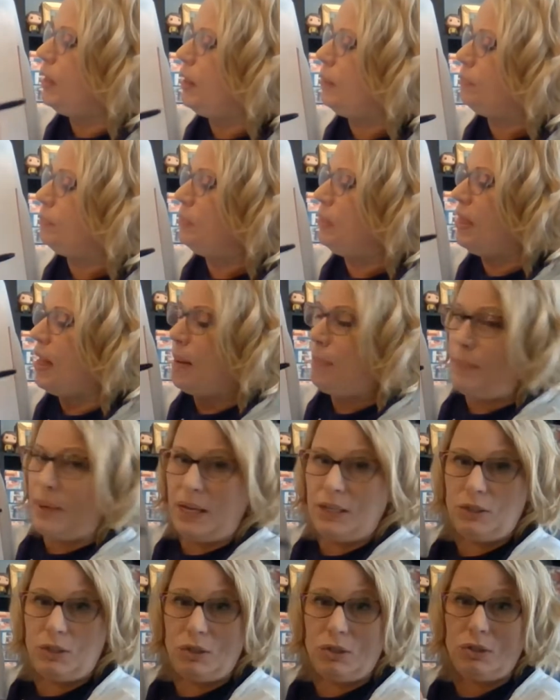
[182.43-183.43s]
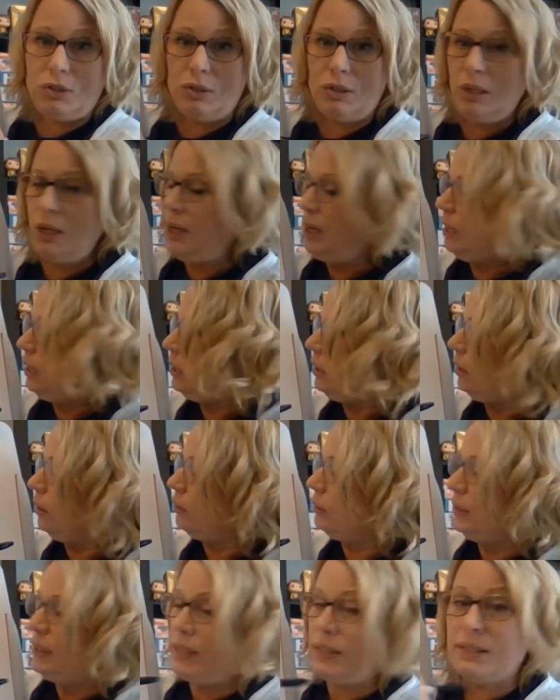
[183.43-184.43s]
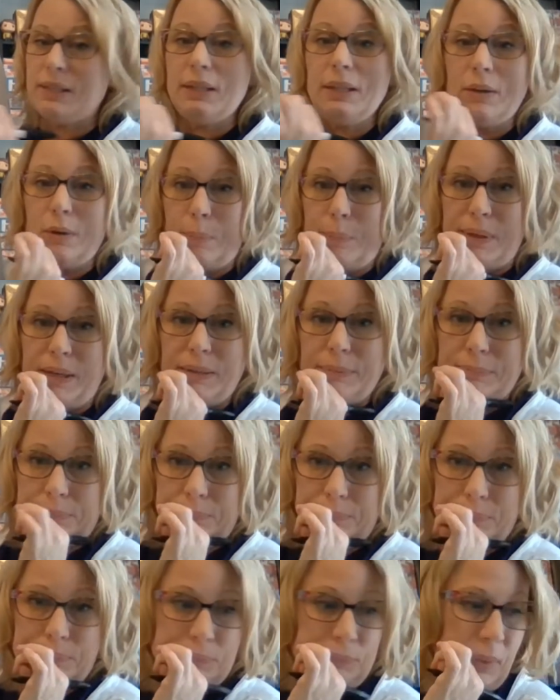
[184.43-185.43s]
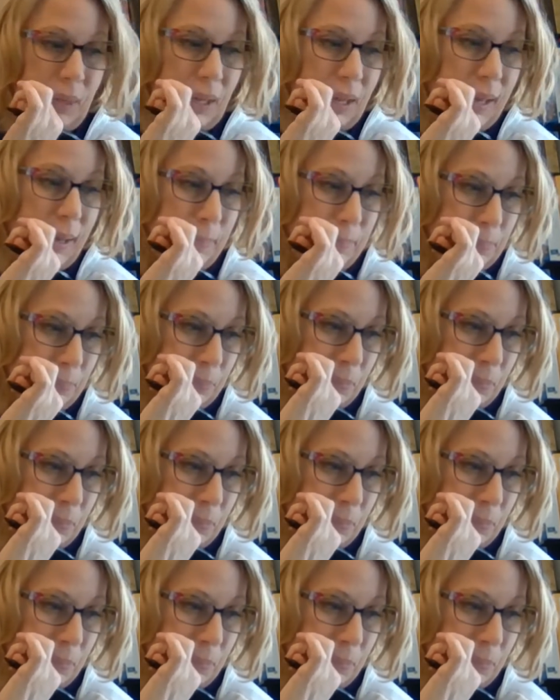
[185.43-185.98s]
up that much. It only does a little bit. Okay.